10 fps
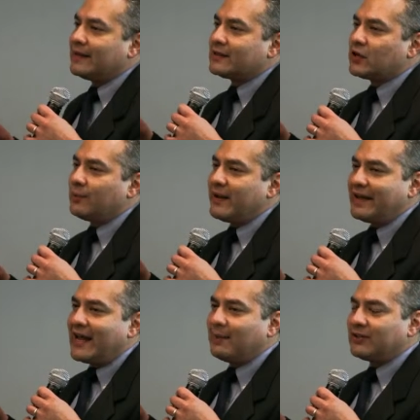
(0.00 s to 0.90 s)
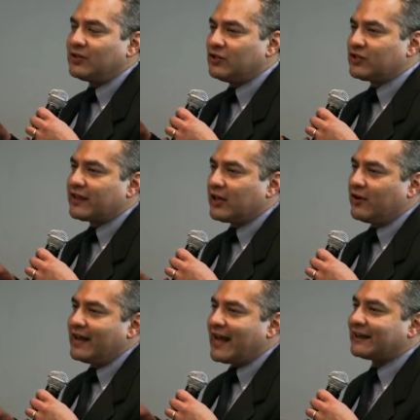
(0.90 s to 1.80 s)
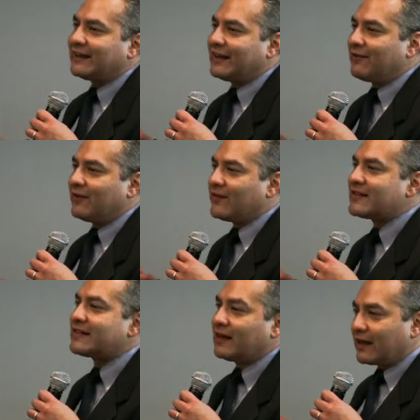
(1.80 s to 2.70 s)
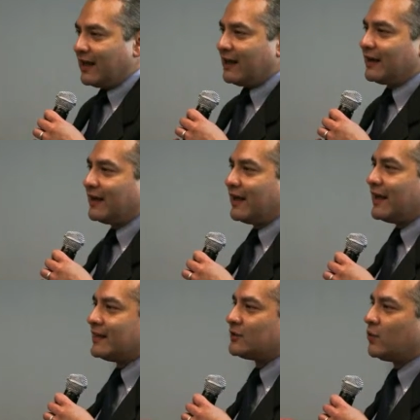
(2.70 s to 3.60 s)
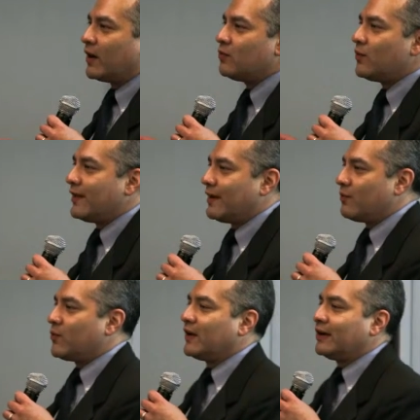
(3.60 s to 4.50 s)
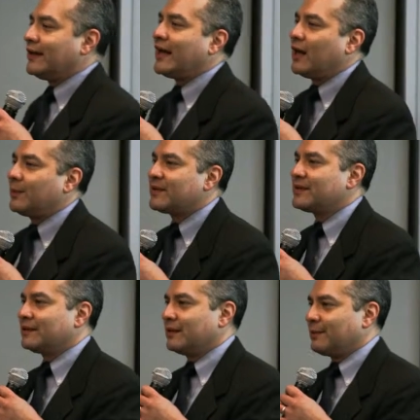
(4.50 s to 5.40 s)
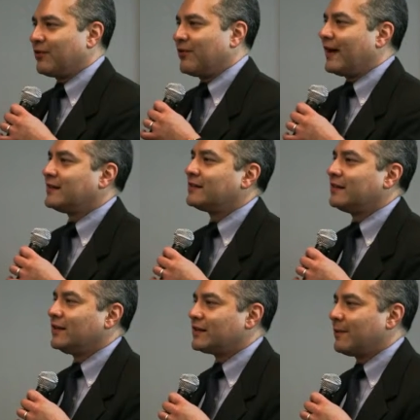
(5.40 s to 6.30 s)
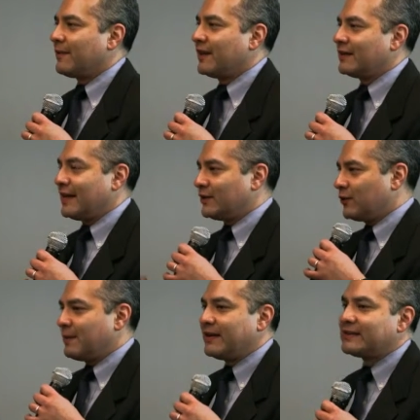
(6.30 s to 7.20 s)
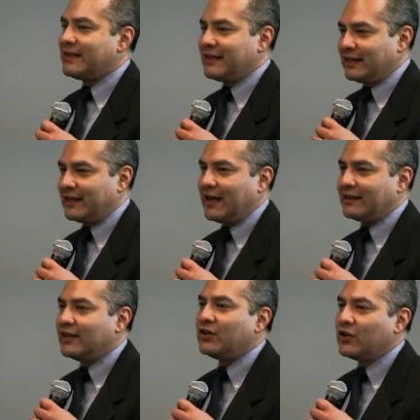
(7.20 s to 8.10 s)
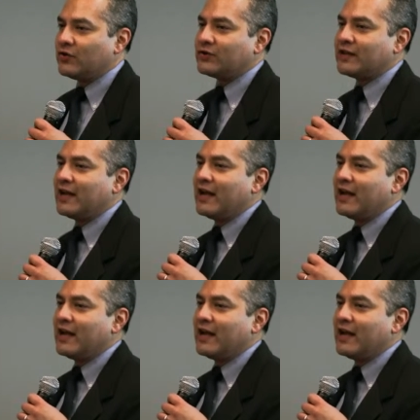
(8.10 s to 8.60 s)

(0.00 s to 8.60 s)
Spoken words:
So being able to do security at the level of the silicon is one way that really helps to prevent, you know, some of the things we've been seeing in the news.